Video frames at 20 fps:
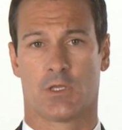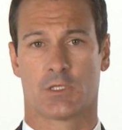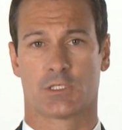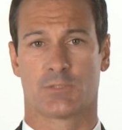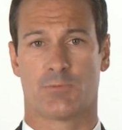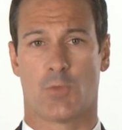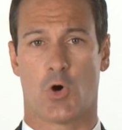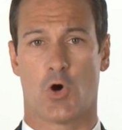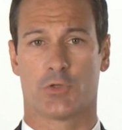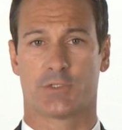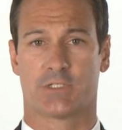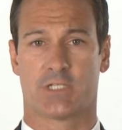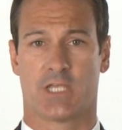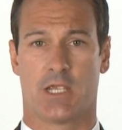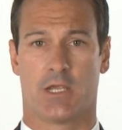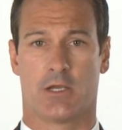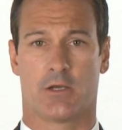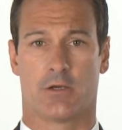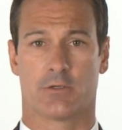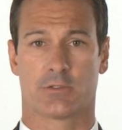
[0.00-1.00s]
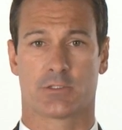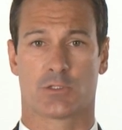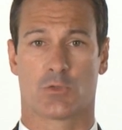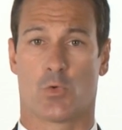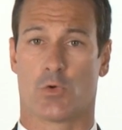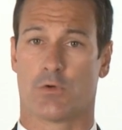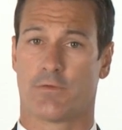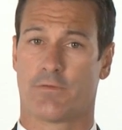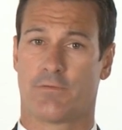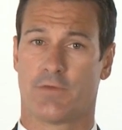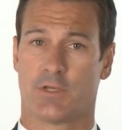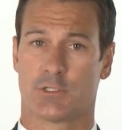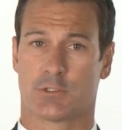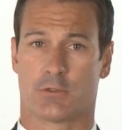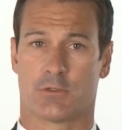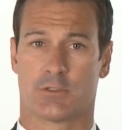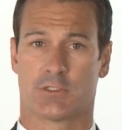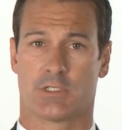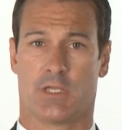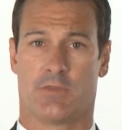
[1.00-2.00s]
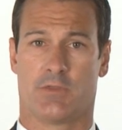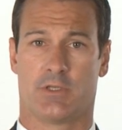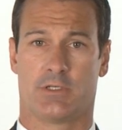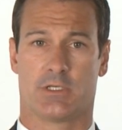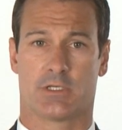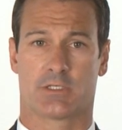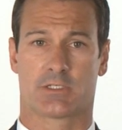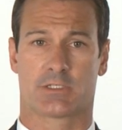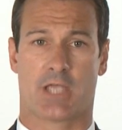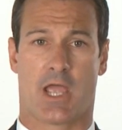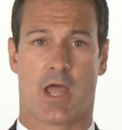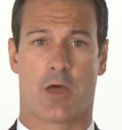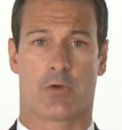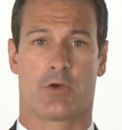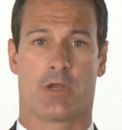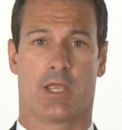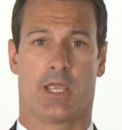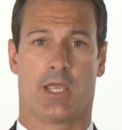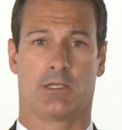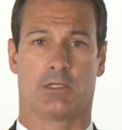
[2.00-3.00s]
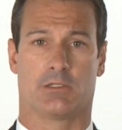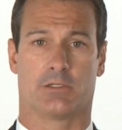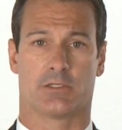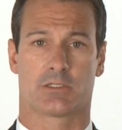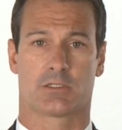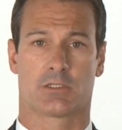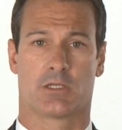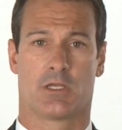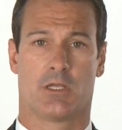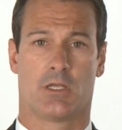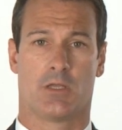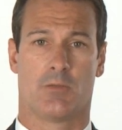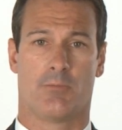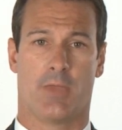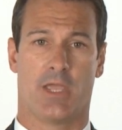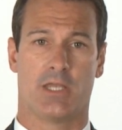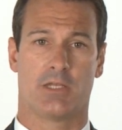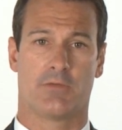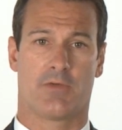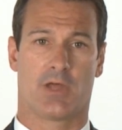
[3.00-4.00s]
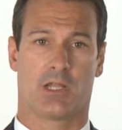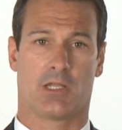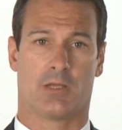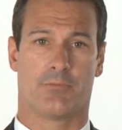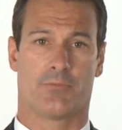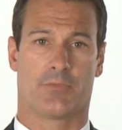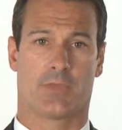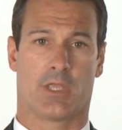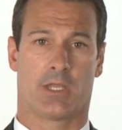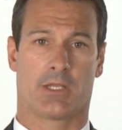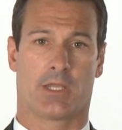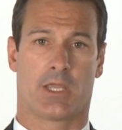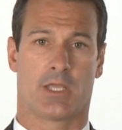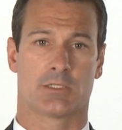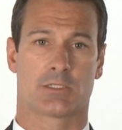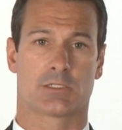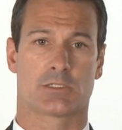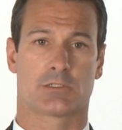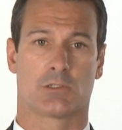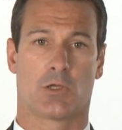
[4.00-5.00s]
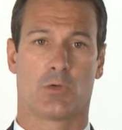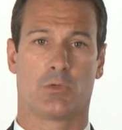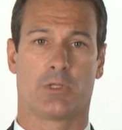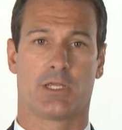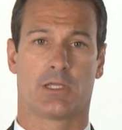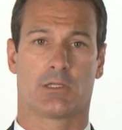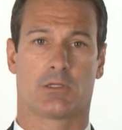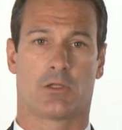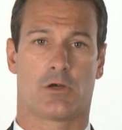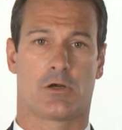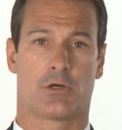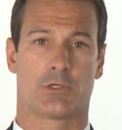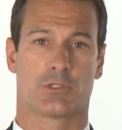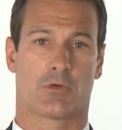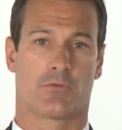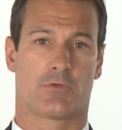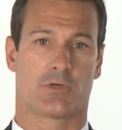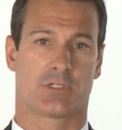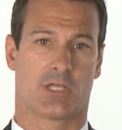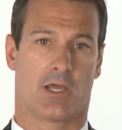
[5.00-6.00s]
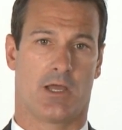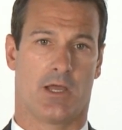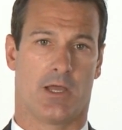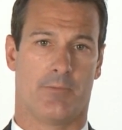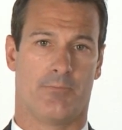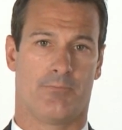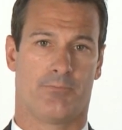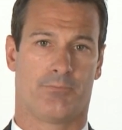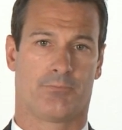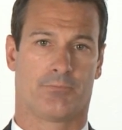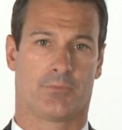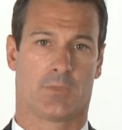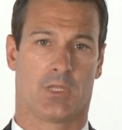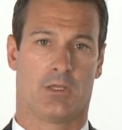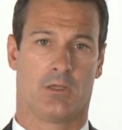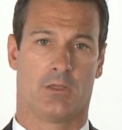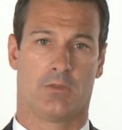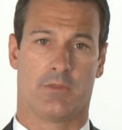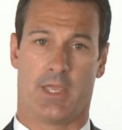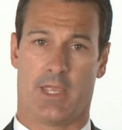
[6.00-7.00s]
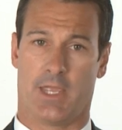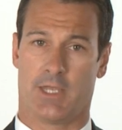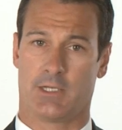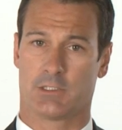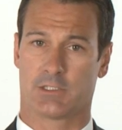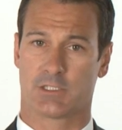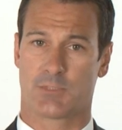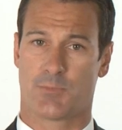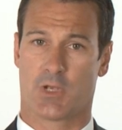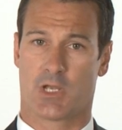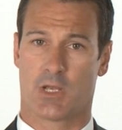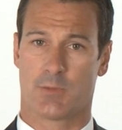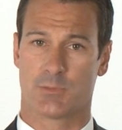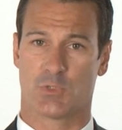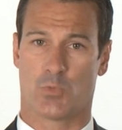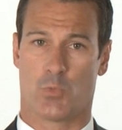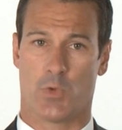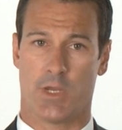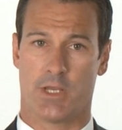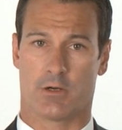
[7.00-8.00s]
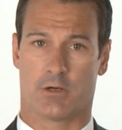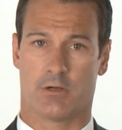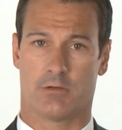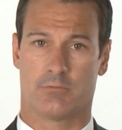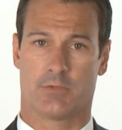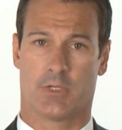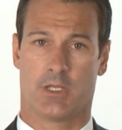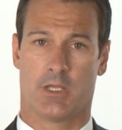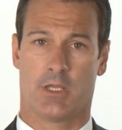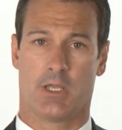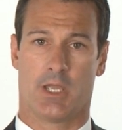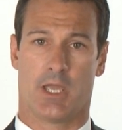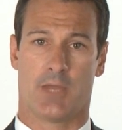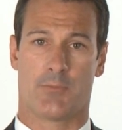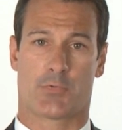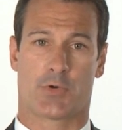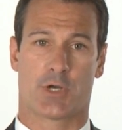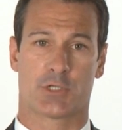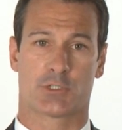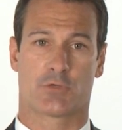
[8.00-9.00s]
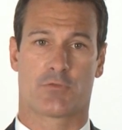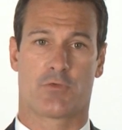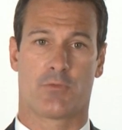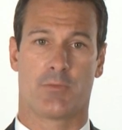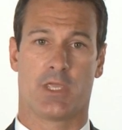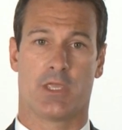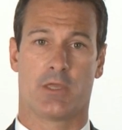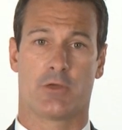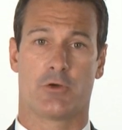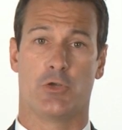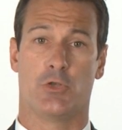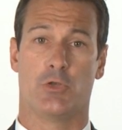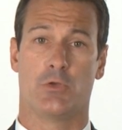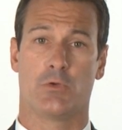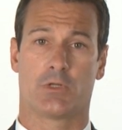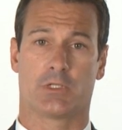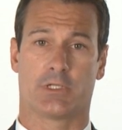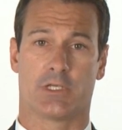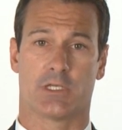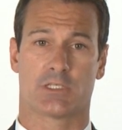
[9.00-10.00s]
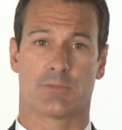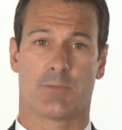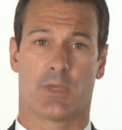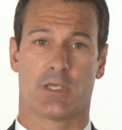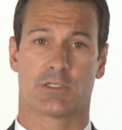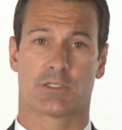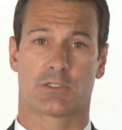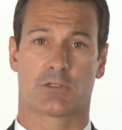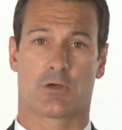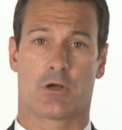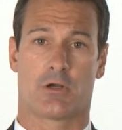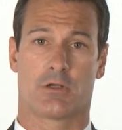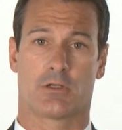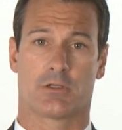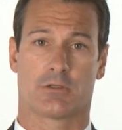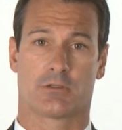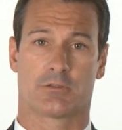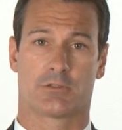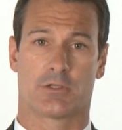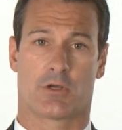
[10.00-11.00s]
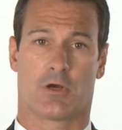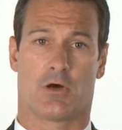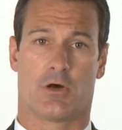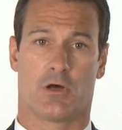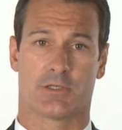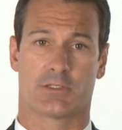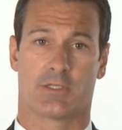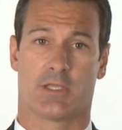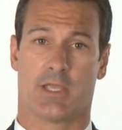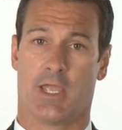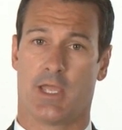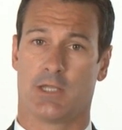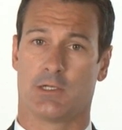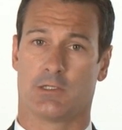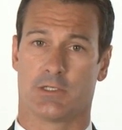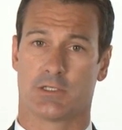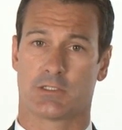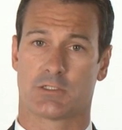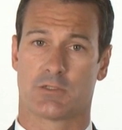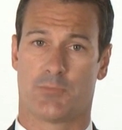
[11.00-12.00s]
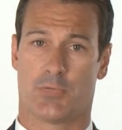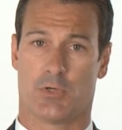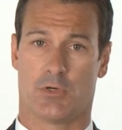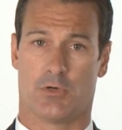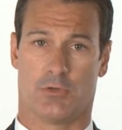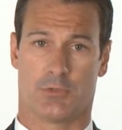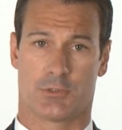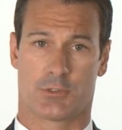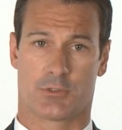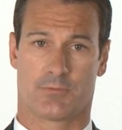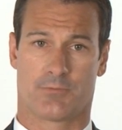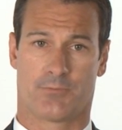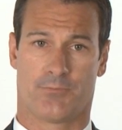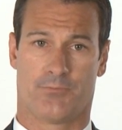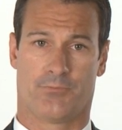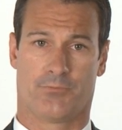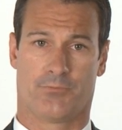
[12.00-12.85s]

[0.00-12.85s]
Small tears or fissures in the disc's outer annulus may develop and can slowly enlarge over time. The annulus becomes weaker, and pressure from the inner nucleus may start to cause the annulus to bulge.